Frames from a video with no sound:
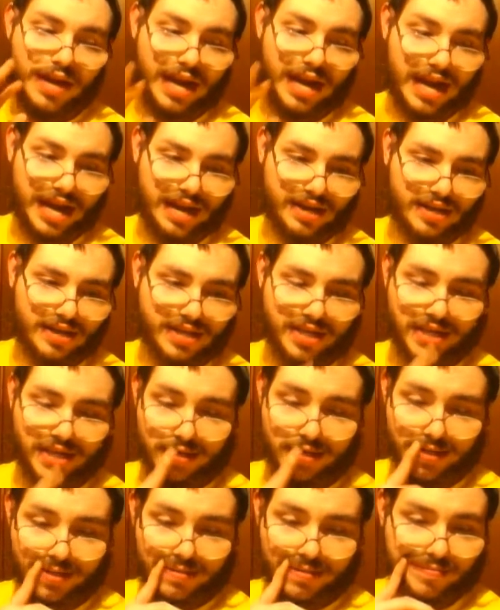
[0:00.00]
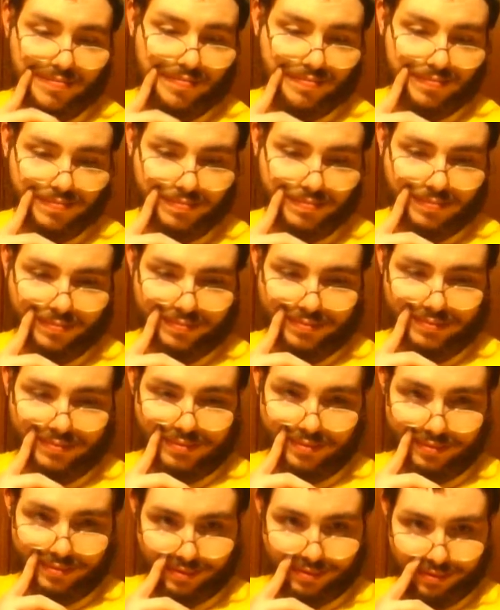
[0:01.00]
And, let
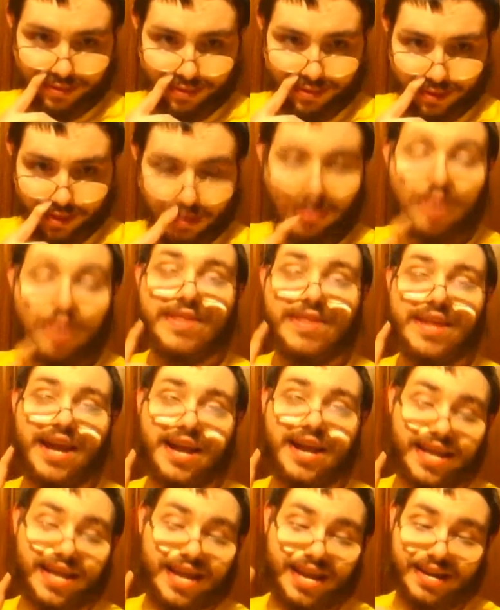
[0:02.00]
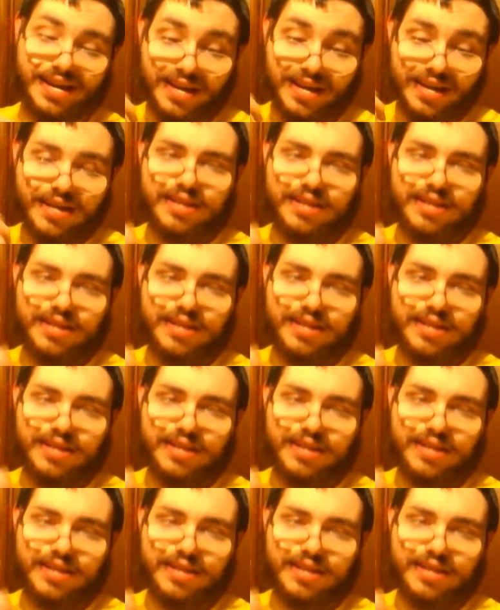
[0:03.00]
me say it again.